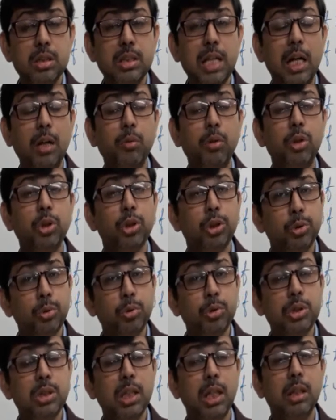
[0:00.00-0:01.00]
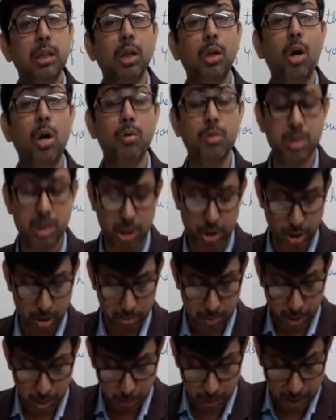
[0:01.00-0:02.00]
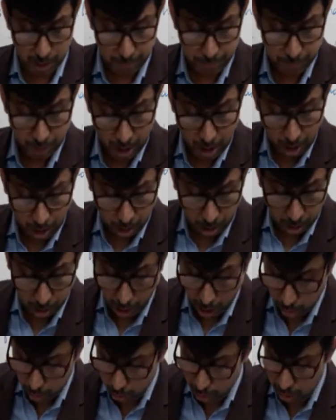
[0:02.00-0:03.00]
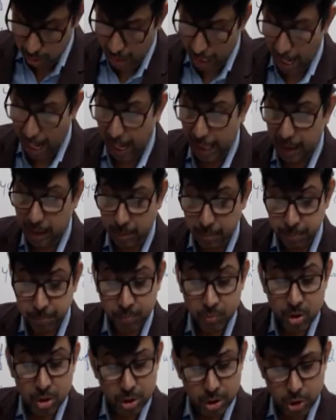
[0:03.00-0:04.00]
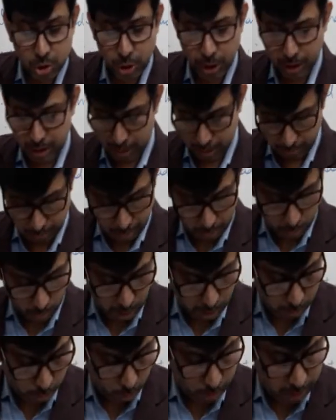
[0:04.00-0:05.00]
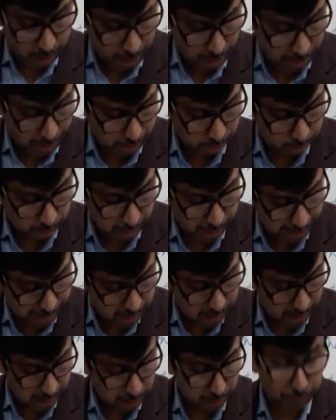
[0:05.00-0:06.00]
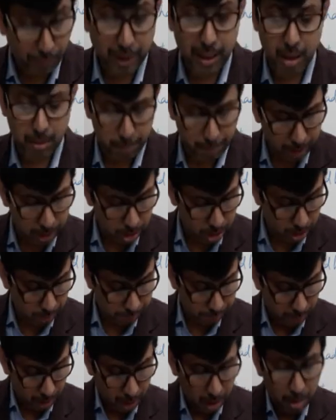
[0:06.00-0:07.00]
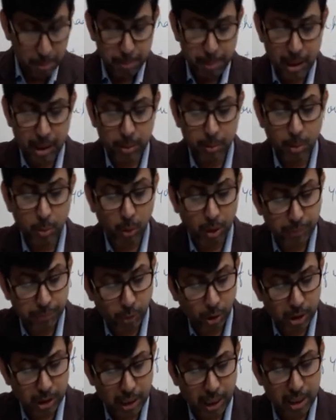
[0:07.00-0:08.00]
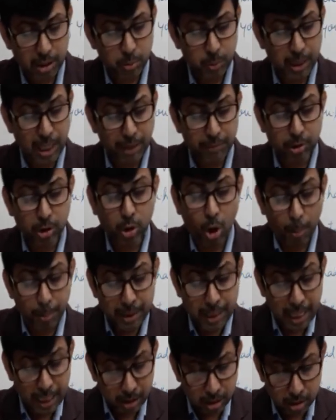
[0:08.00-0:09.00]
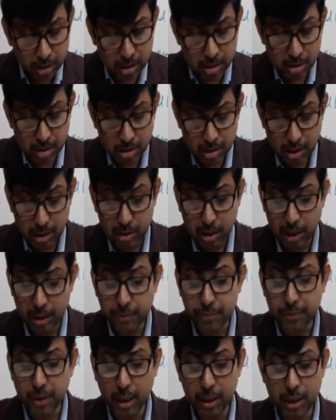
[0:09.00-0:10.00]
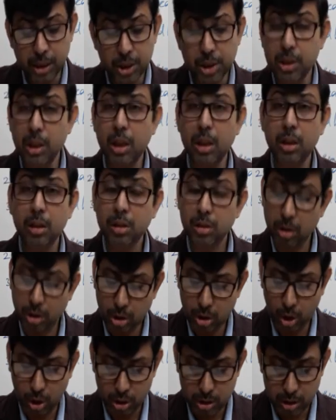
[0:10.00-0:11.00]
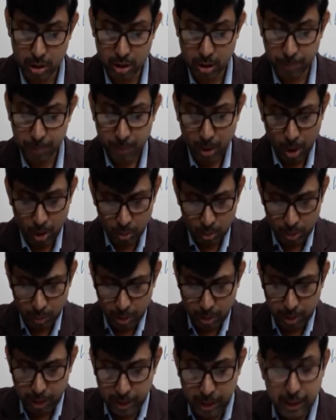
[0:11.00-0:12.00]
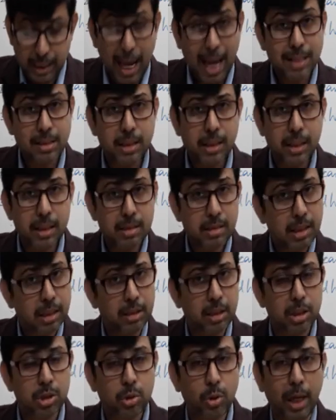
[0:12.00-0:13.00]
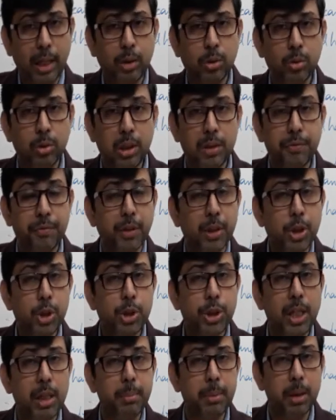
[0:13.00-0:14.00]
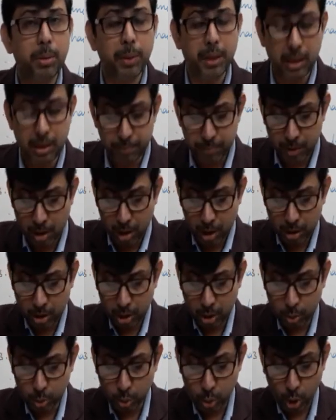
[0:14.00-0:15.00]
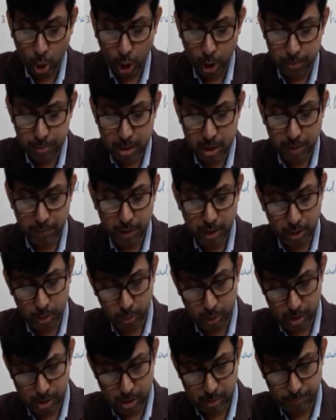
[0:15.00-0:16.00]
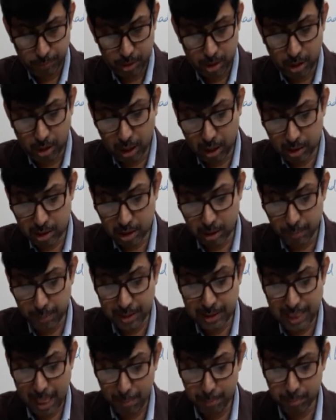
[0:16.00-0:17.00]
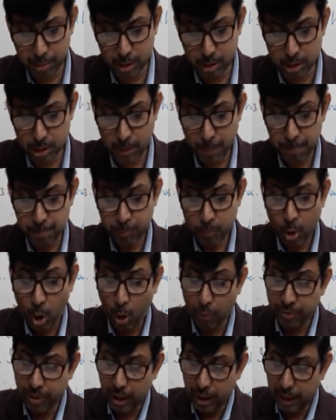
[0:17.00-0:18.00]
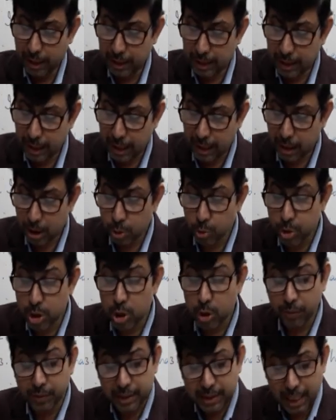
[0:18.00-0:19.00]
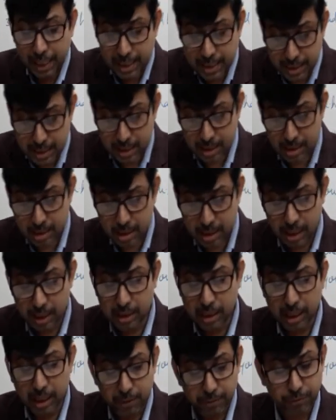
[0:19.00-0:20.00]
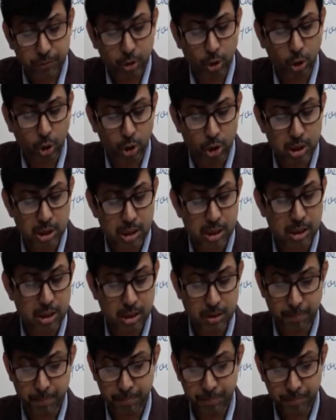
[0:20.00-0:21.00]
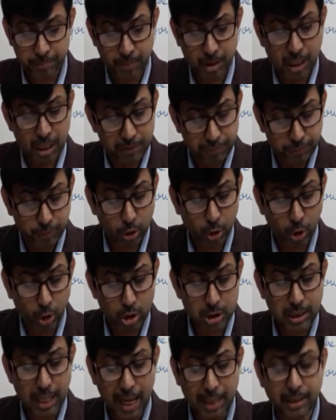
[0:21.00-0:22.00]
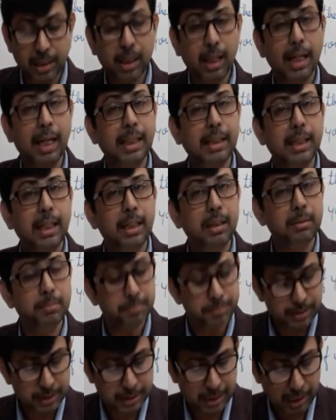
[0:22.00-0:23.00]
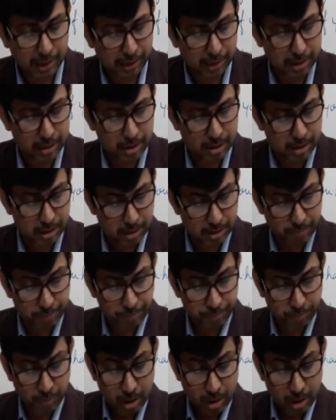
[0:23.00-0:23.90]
that were used in the conversation between Rahul and Jeet. Well, moving ahead to the next and the final page. Page number 148, we have the common errors in the if conditional clauses. We will read it as it is, just try to differentiate between the two columns given to us. Here are some examples of the incorrect uses of tenses in the if clause and the corrected sentences.